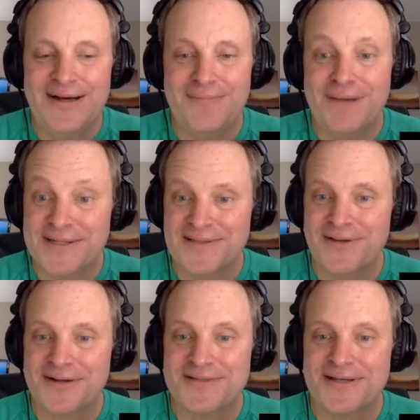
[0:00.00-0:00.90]
makes a
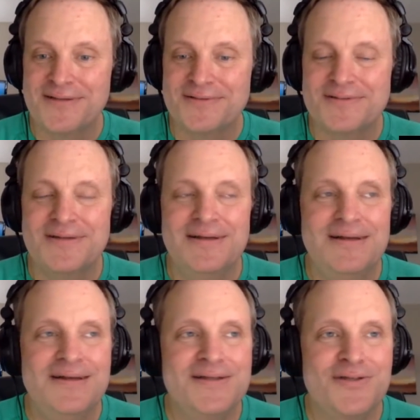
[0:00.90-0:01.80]
lot of sense.
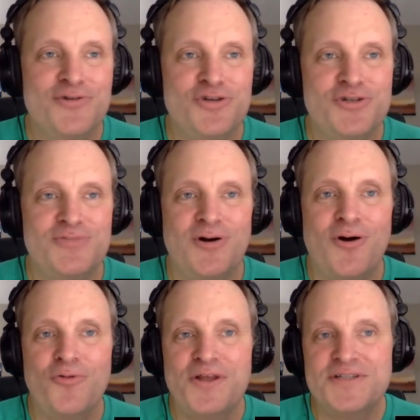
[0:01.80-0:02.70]
So there's just
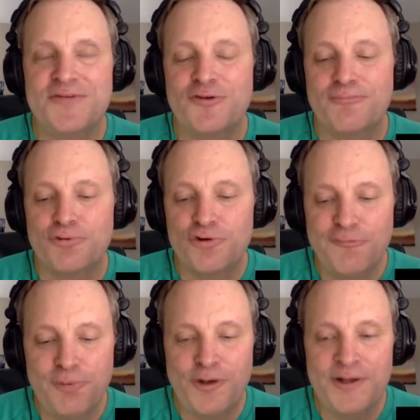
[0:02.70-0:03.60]
all these different
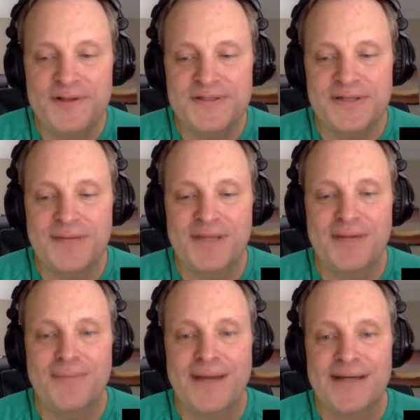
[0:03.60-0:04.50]
proof points. I
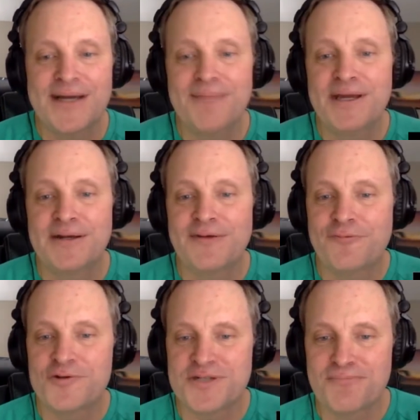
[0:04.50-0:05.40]
mean, it might not be
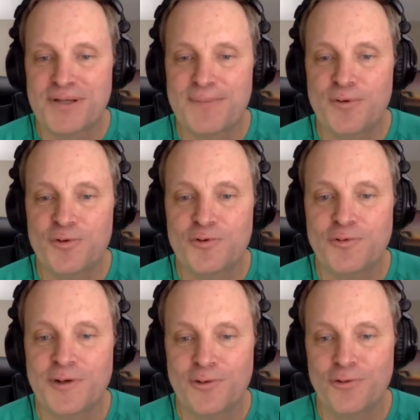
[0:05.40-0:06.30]
enough for some people who
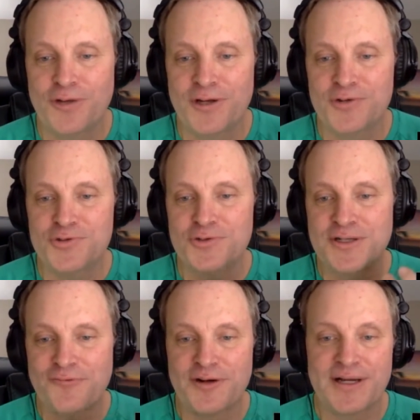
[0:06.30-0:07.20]
want to hold on to a
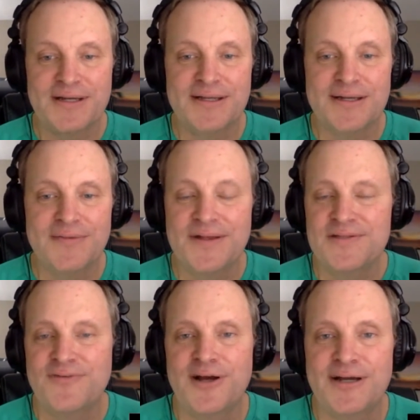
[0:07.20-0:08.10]
different idea, and
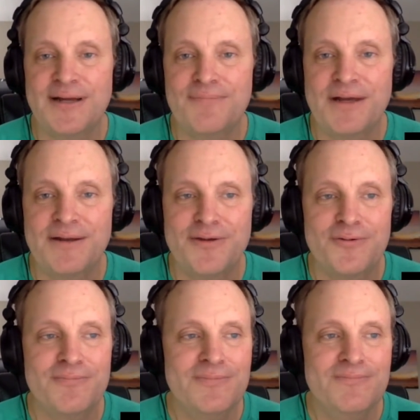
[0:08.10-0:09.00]
that's fine. I'm not
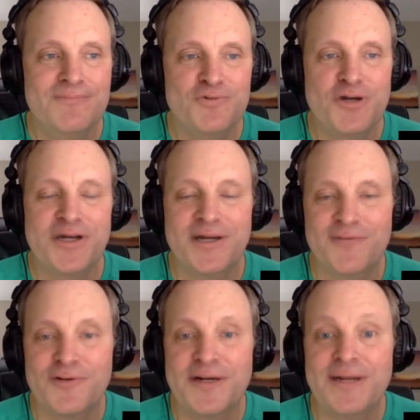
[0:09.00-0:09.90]
here trying to
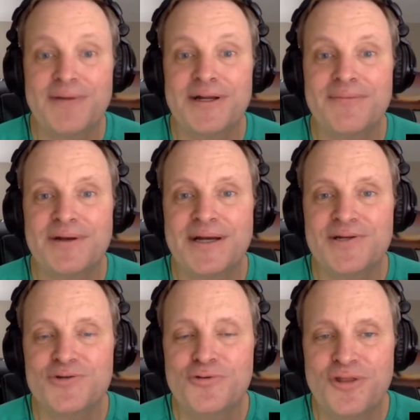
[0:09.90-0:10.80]
convert anybody, but
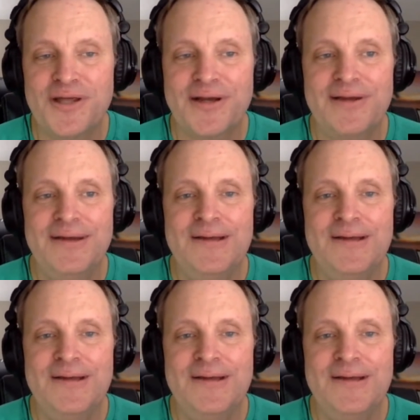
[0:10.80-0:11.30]
I do think